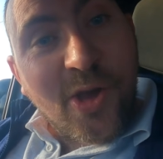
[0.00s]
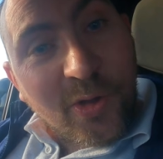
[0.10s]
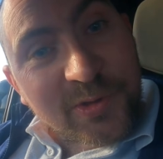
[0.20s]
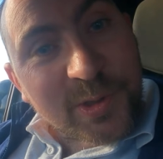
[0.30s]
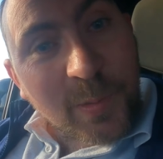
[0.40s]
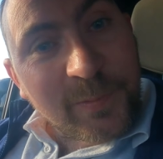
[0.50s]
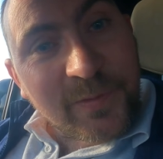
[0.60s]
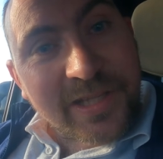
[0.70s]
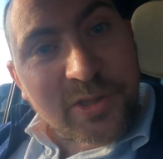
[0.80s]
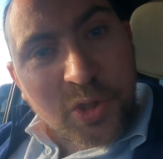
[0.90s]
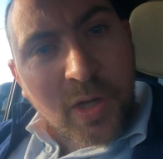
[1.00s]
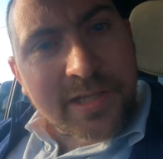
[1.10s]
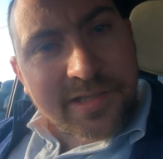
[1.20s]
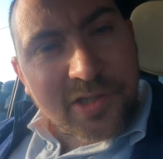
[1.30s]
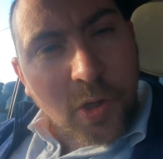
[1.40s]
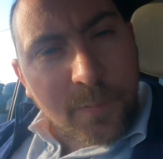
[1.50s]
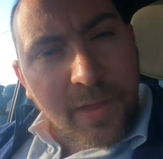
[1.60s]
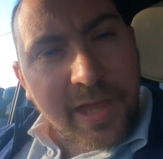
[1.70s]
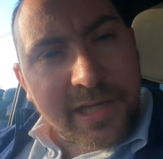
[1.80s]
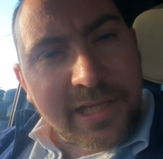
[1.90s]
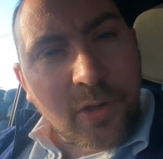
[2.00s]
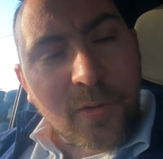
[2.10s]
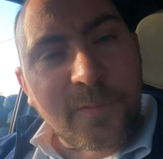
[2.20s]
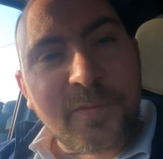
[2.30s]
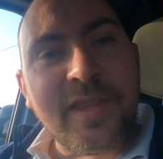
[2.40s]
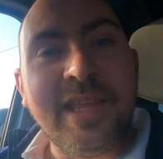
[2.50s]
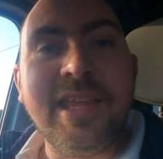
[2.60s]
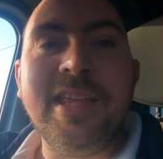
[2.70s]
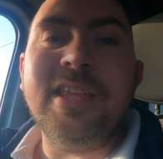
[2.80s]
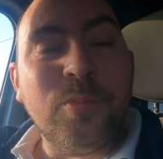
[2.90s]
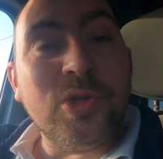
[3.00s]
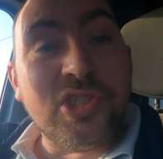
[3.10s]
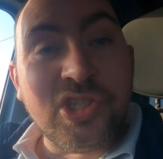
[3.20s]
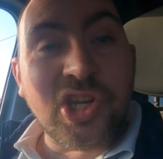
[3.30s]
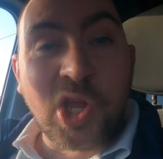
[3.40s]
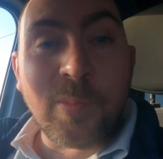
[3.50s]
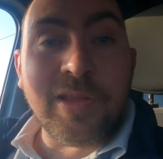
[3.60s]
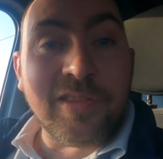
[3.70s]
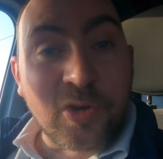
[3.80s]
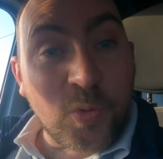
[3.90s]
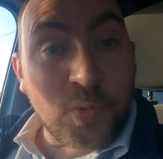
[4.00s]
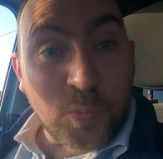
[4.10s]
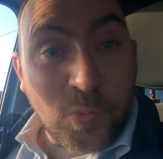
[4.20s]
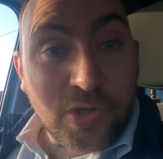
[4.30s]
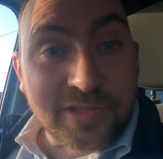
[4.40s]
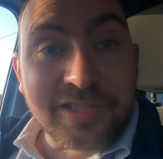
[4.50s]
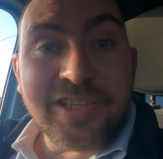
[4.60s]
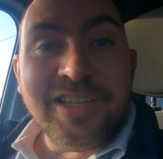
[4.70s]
on top of it to try and stop any of the moisture coming through the wood.